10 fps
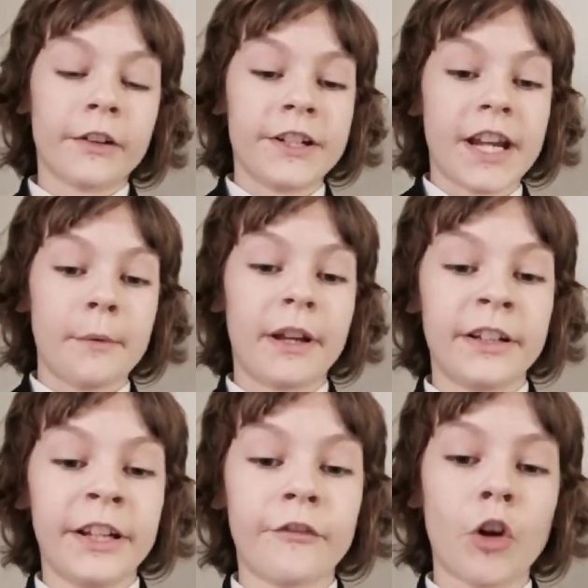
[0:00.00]
on a day
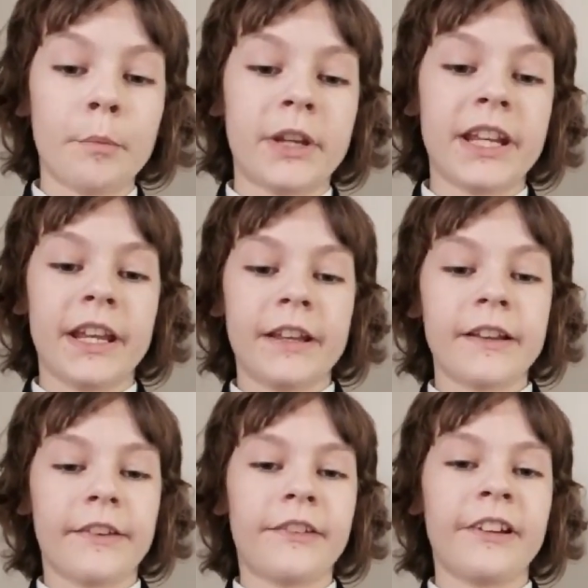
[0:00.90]
when you've got PE
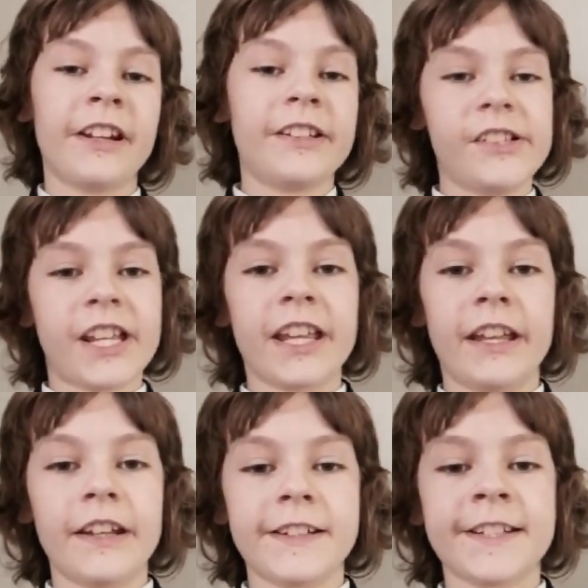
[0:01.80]
because you need your
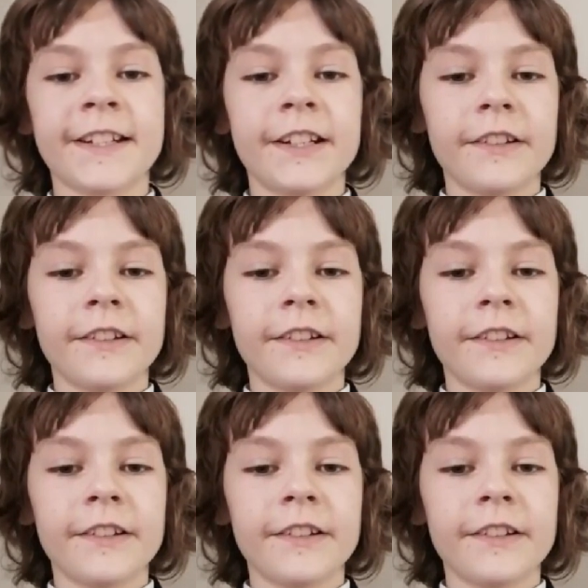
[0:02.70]
kit.